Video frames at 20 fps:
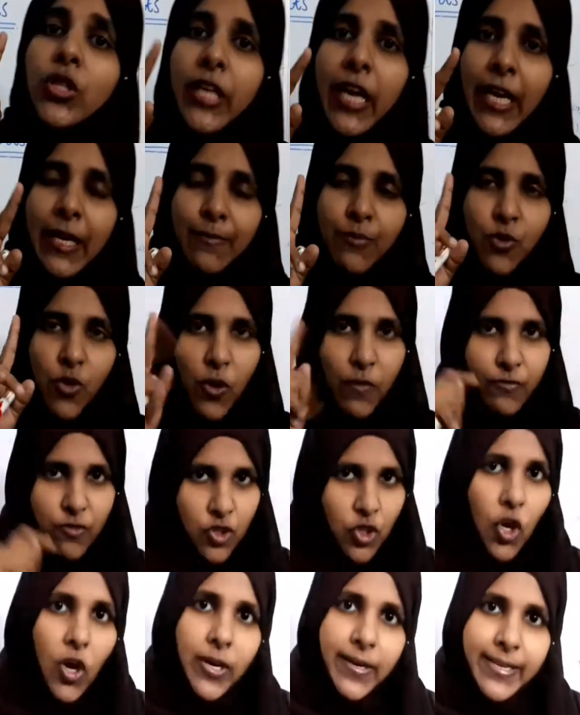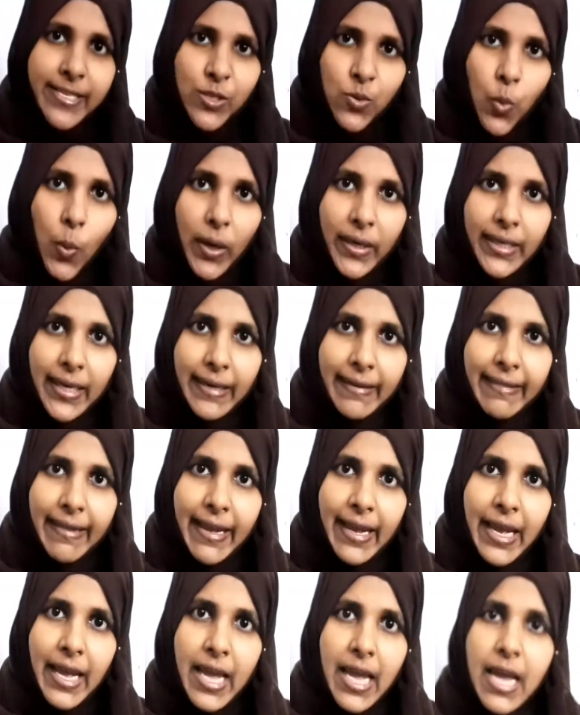types of joints. What are
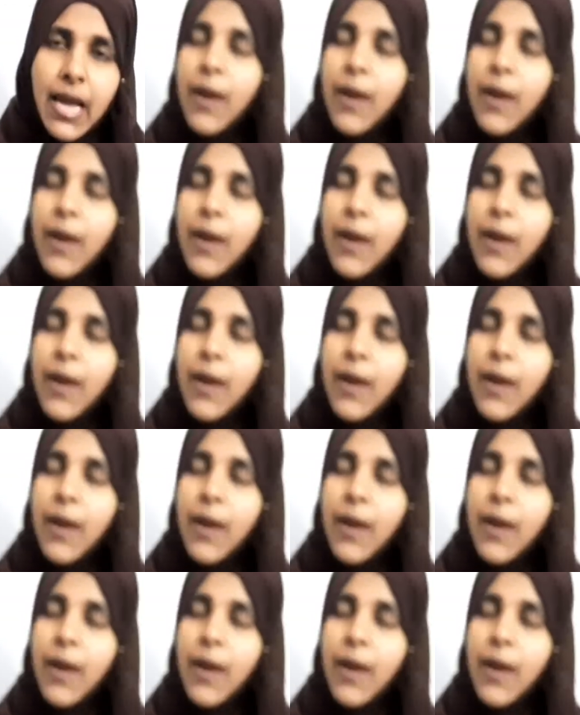they?